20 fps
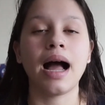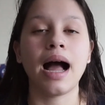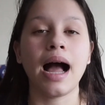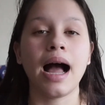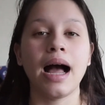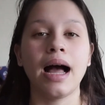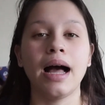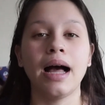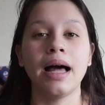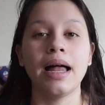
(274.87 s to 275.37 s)

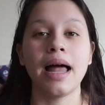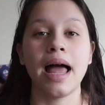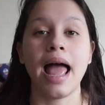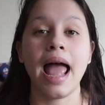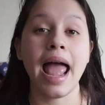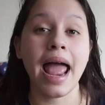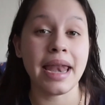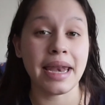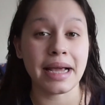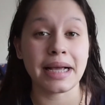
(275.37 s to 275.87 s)

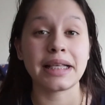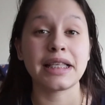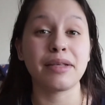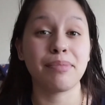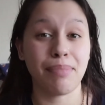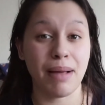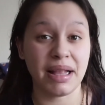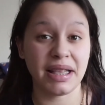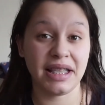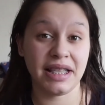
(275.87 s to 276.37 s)
an
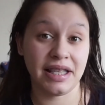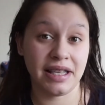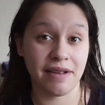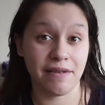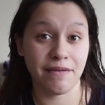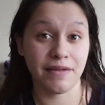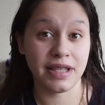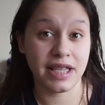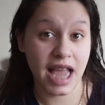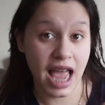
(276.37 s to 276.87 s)

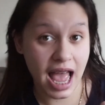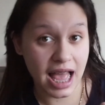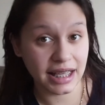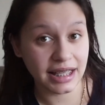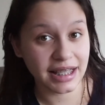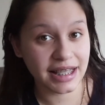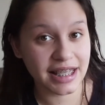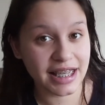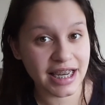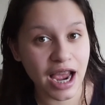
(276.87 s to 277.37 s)
expensive
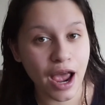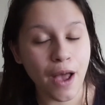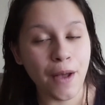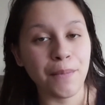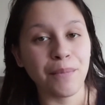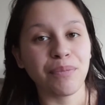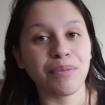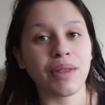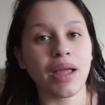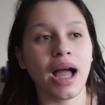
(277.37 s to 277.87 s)
test,
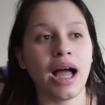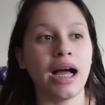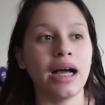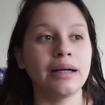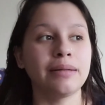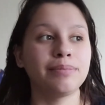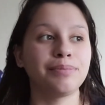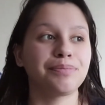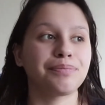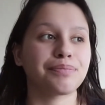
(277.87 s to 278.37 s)

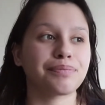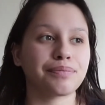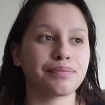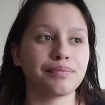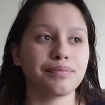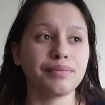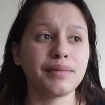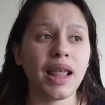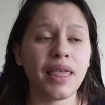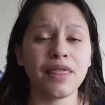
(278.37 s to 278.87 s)

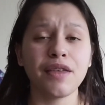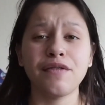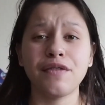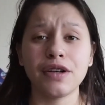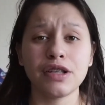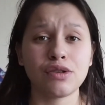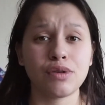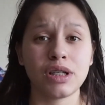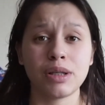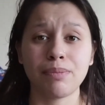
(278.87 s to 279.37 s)
the
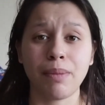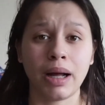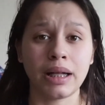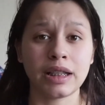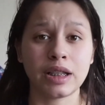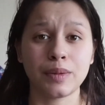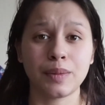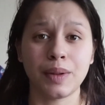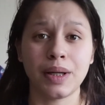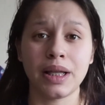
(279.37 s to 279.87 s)
first
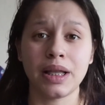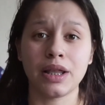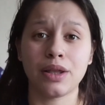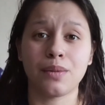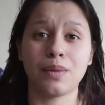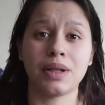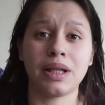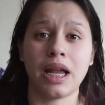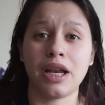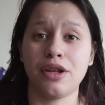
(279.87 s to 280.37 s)
response one, the
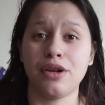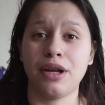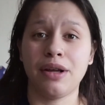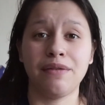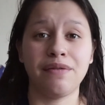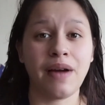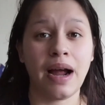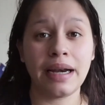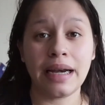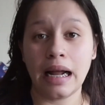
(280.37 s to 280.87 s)
one that you can
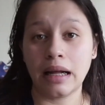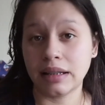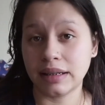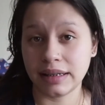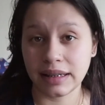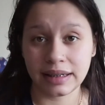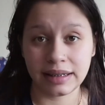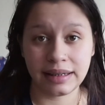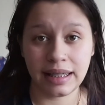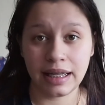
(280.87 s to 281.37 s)
find out
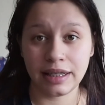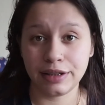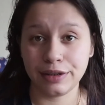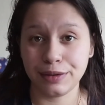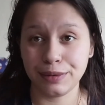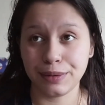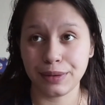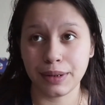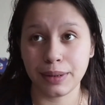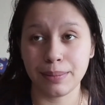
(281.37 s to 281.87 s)
6 days
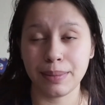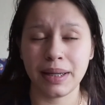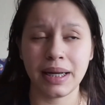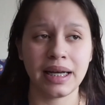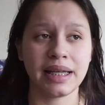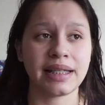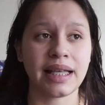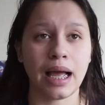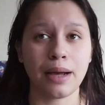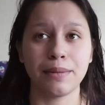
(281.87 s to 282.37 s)
sooner,
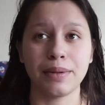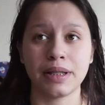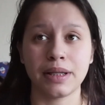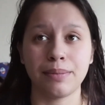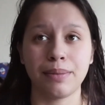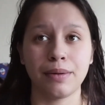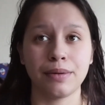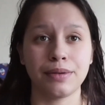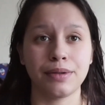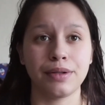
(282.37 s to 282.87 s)
because I was
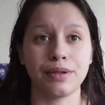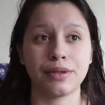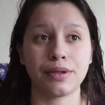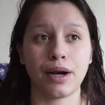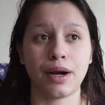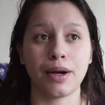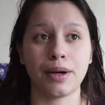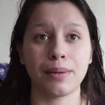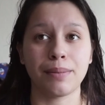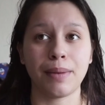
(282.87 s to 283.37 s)
supposed to
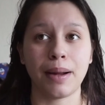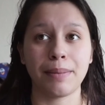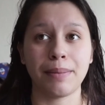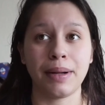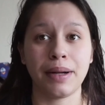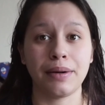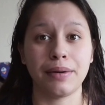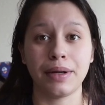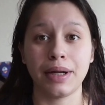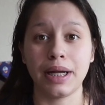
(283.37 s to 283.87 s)
start my
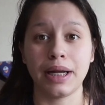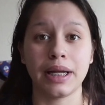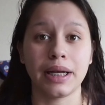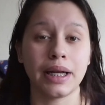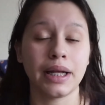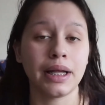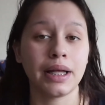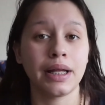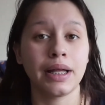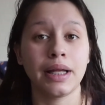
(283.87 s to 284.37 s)

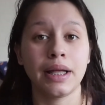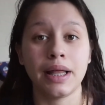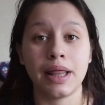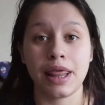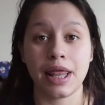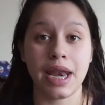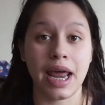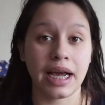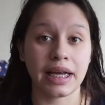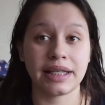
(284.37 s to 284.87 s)
period
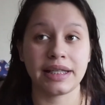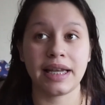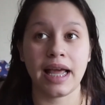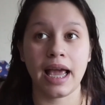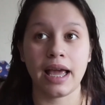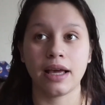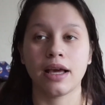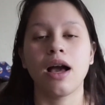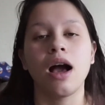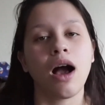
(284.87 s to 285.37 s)
the next
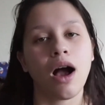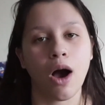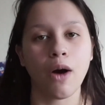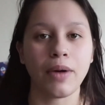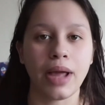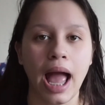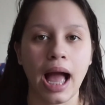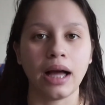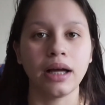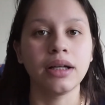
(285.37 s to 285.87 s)
day. Oh
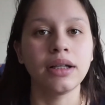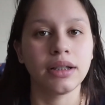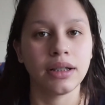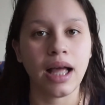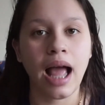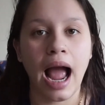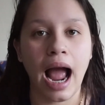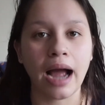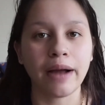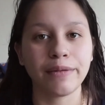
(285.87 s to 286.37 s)
yeah,
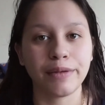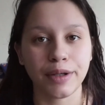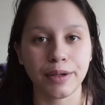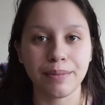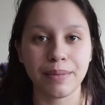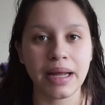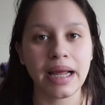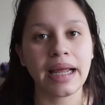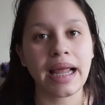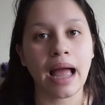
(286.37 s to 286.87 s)
after
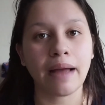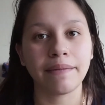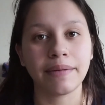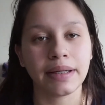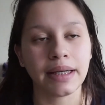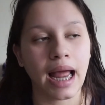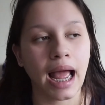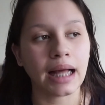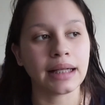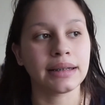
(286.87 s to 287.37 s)
me and
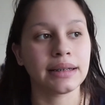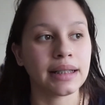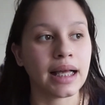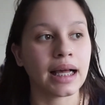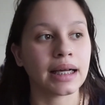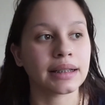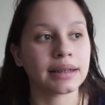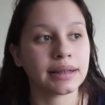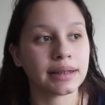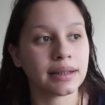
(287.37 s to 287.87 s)
Gavin had
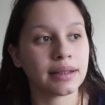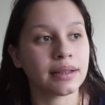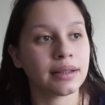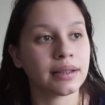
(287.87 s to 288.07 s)
sex,